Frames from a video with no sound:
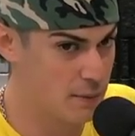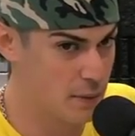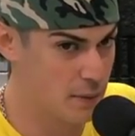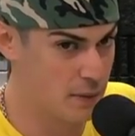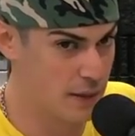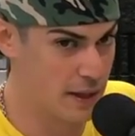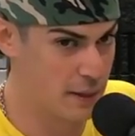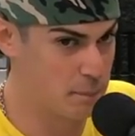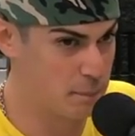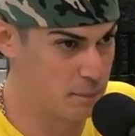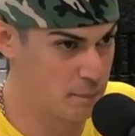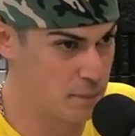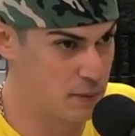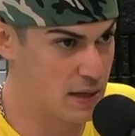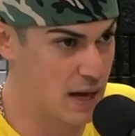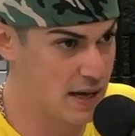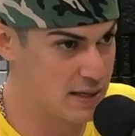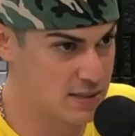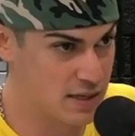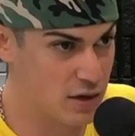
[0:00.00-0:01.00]
like
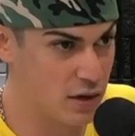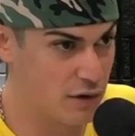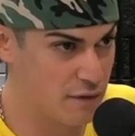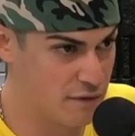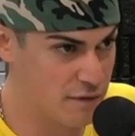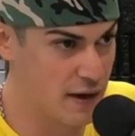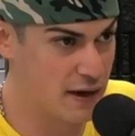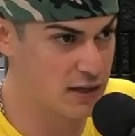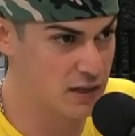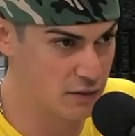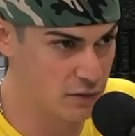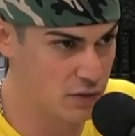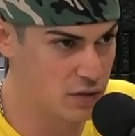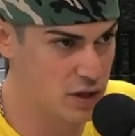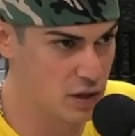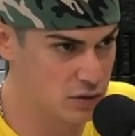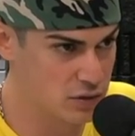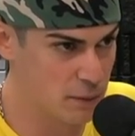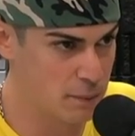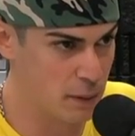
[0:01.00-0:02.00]
guys that are effective
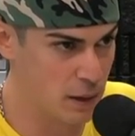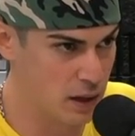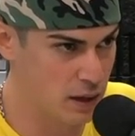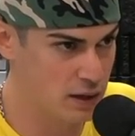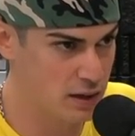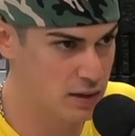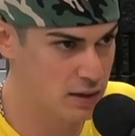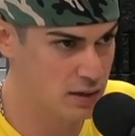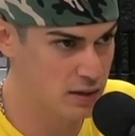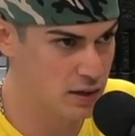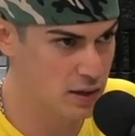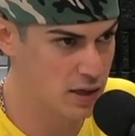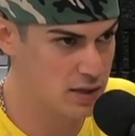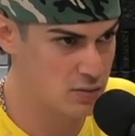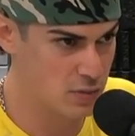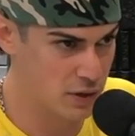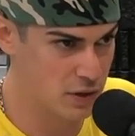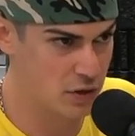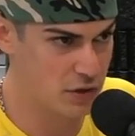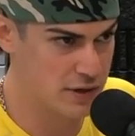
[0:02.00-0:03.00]
without the puck is
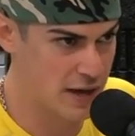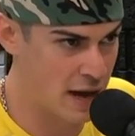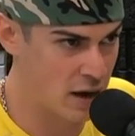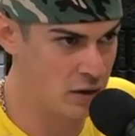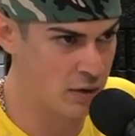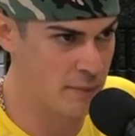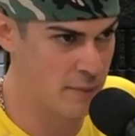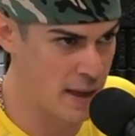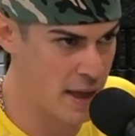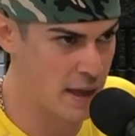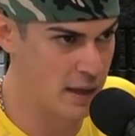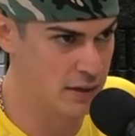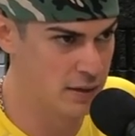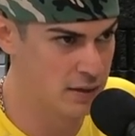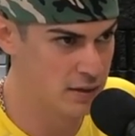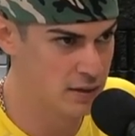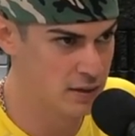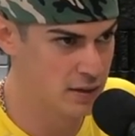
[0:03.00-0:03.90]
when they're down a man